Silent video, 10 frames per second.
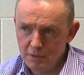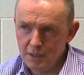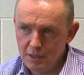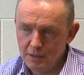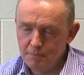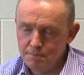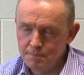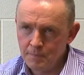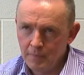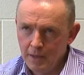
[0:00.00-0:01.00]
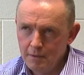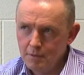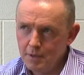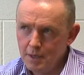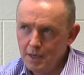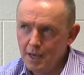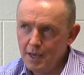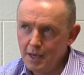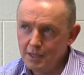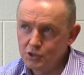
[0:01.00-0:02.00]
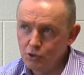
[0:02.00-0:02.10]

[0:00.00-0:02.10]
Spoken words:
and